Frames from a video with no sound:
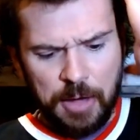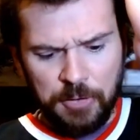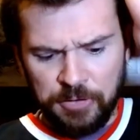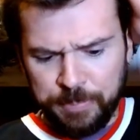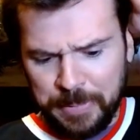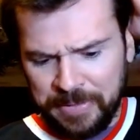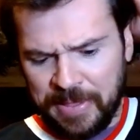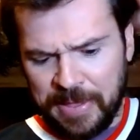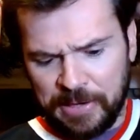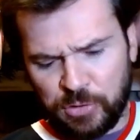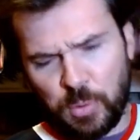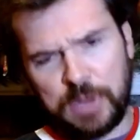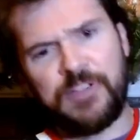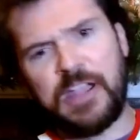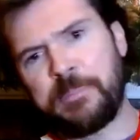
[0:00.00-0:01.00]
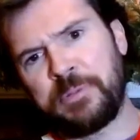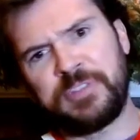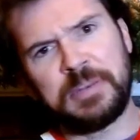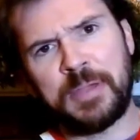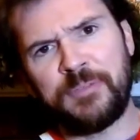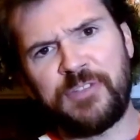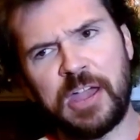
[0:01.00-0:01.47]
I would spend like
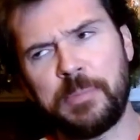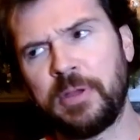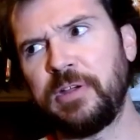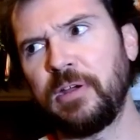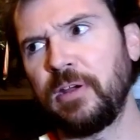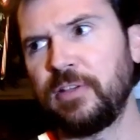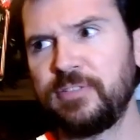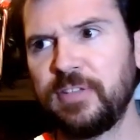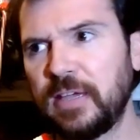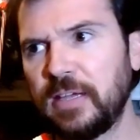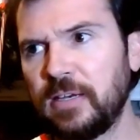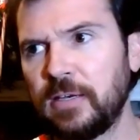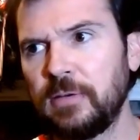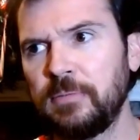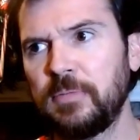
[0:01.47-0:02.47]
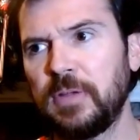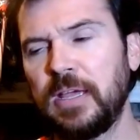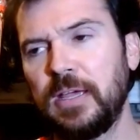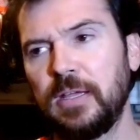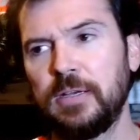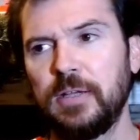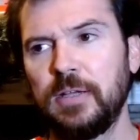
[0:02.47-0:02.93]
25% of my fab on Darius Slayton,
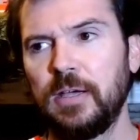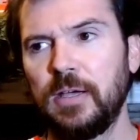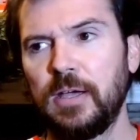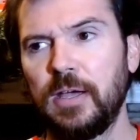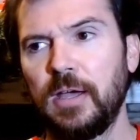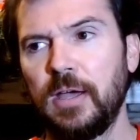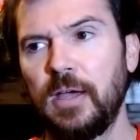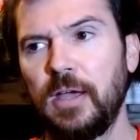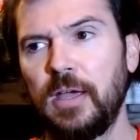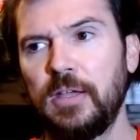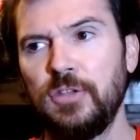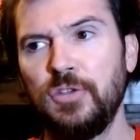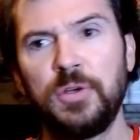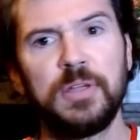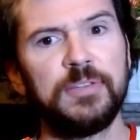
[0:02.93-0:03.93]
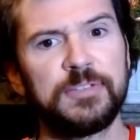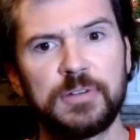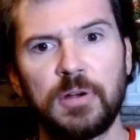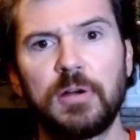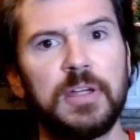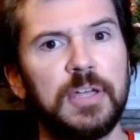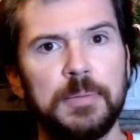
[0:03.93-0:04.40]
and you can
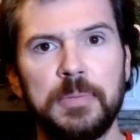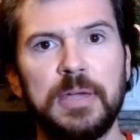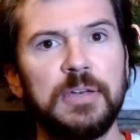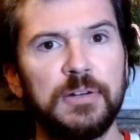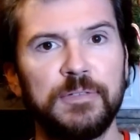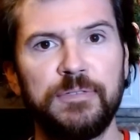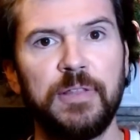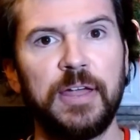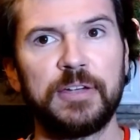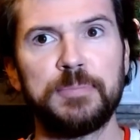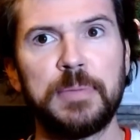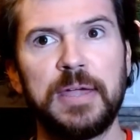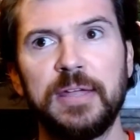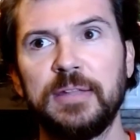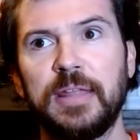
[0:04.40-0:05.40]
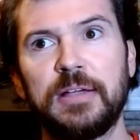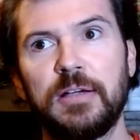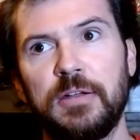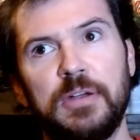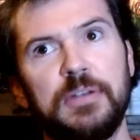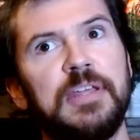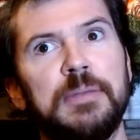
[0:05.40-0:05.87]
start him in your flex, man,
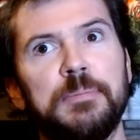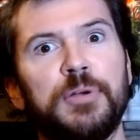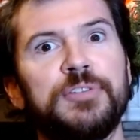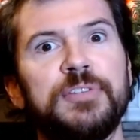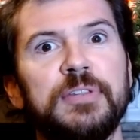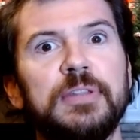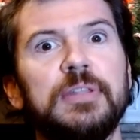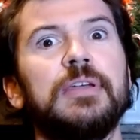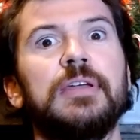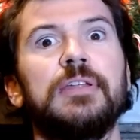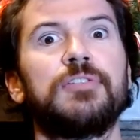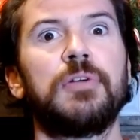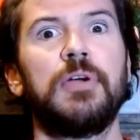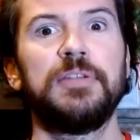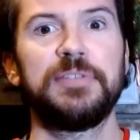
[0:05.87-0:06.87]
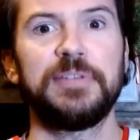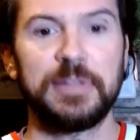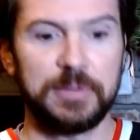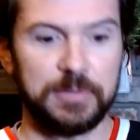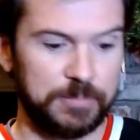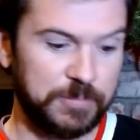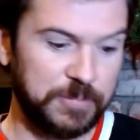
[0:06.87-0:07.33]
like on a 10-person league. It's
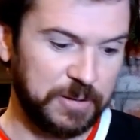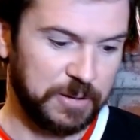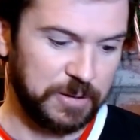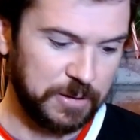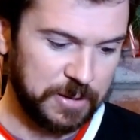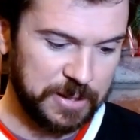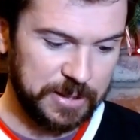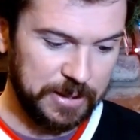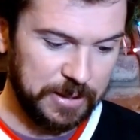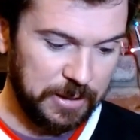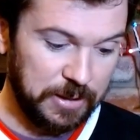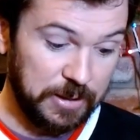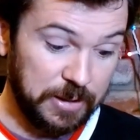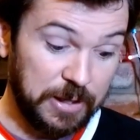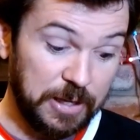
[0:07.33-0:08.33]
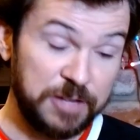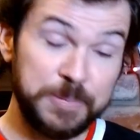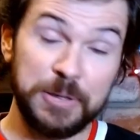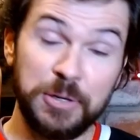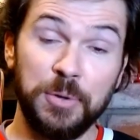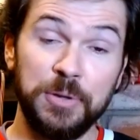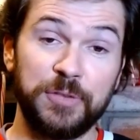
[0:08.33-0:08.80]
crazy. He's
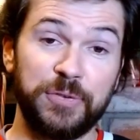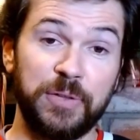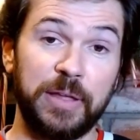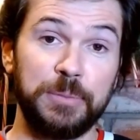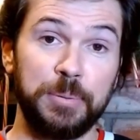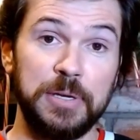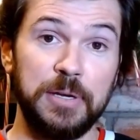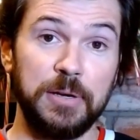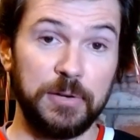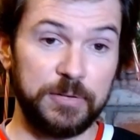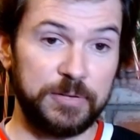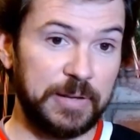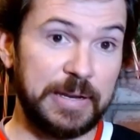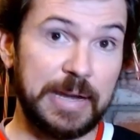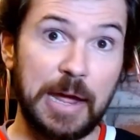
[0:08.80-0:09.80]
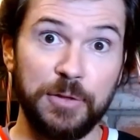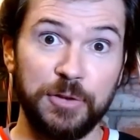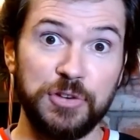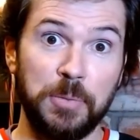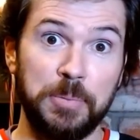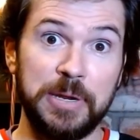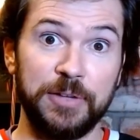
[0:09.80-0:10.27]
been doing this for like 3 years, and now
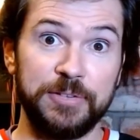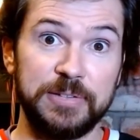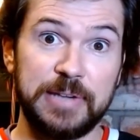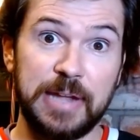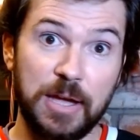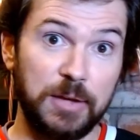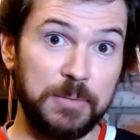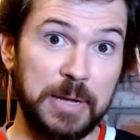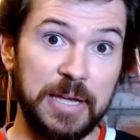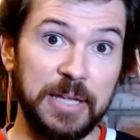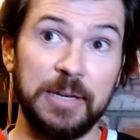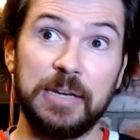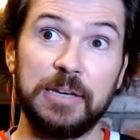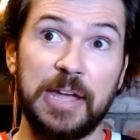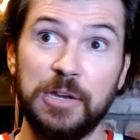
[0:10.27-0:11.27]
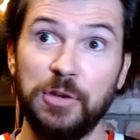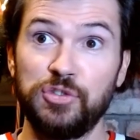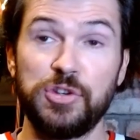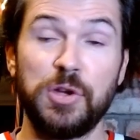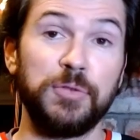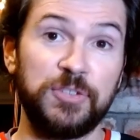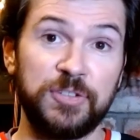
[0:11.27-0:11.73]
there's nobody else in town, man. Daniel
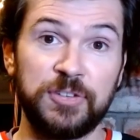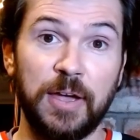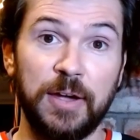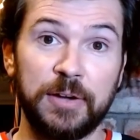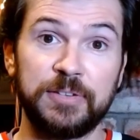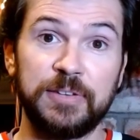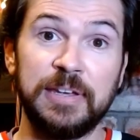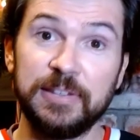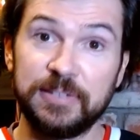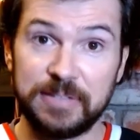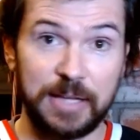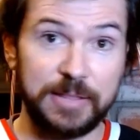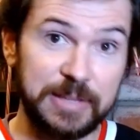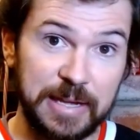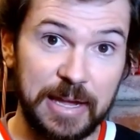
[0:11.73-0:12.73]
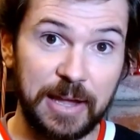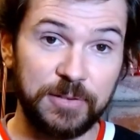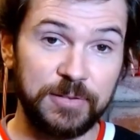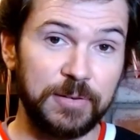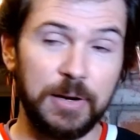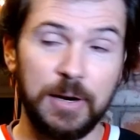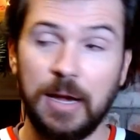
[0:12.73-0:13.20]
Jones sucks. He is not the
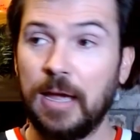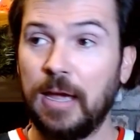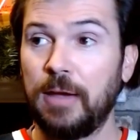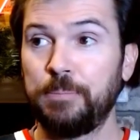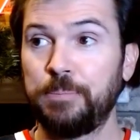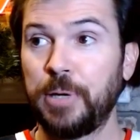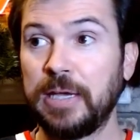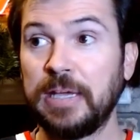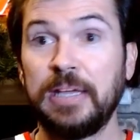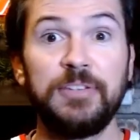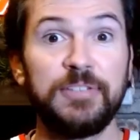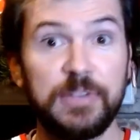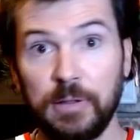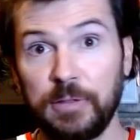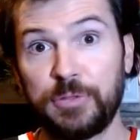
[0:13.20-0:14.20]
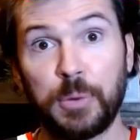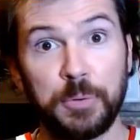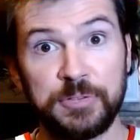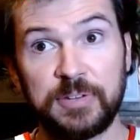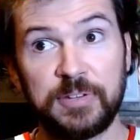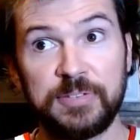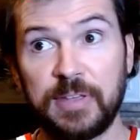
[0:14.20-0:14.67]
answer, but he still
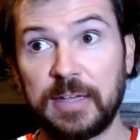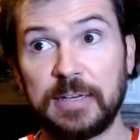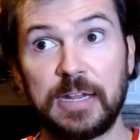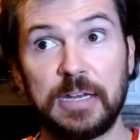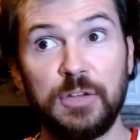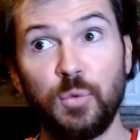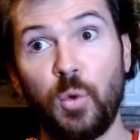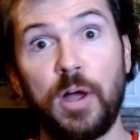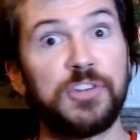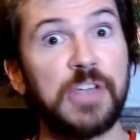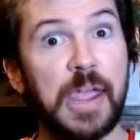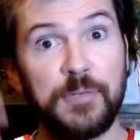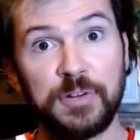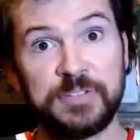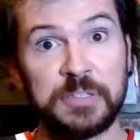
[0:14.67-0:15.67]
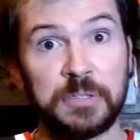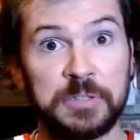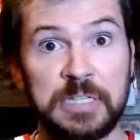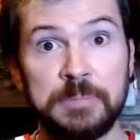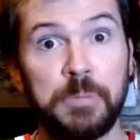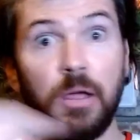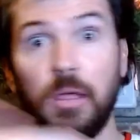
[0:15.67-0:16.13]
throws it to Slayton. And you watch every single
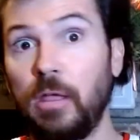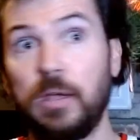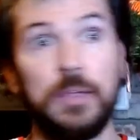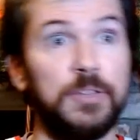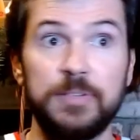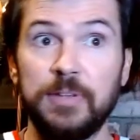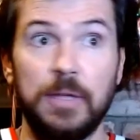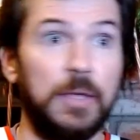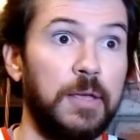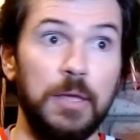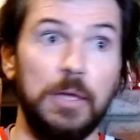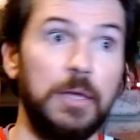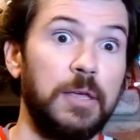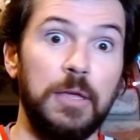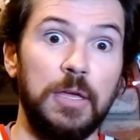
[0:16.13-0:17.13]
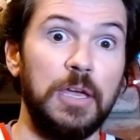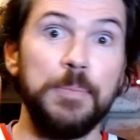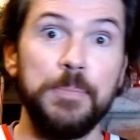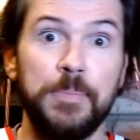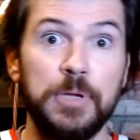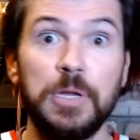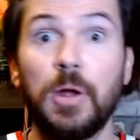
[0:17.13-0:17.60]
deep ball is,
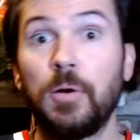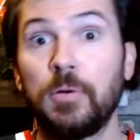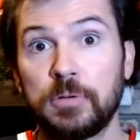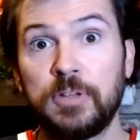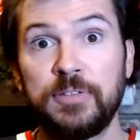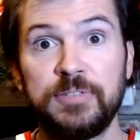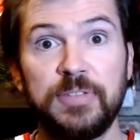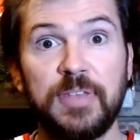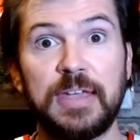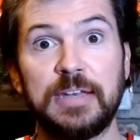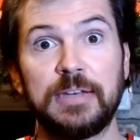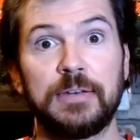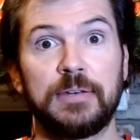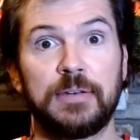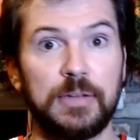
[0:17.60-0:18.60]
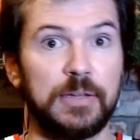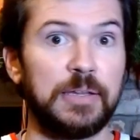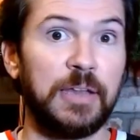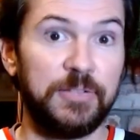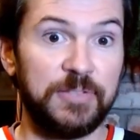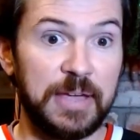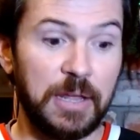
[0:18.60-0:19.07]
to Slayton.
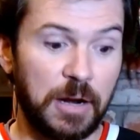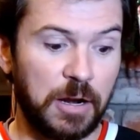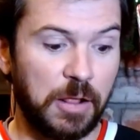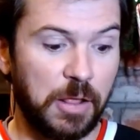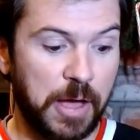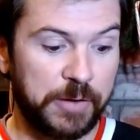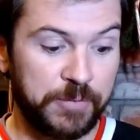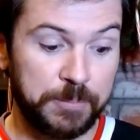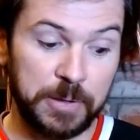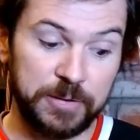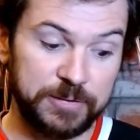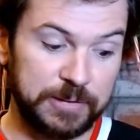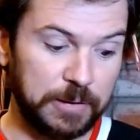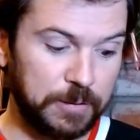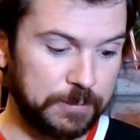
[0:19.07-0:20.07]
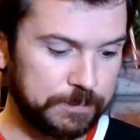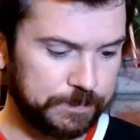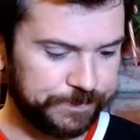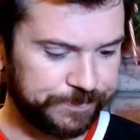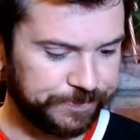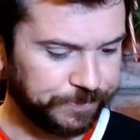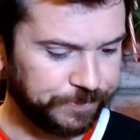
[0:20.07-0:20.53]
It doesn't hit on a lot of them, but still.